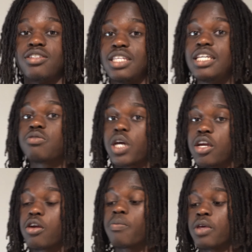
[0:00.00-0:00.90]
these right
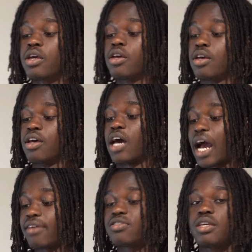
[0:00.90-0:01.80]
here,
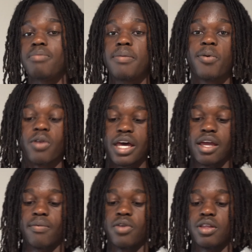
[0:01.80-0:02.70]
I've seen people like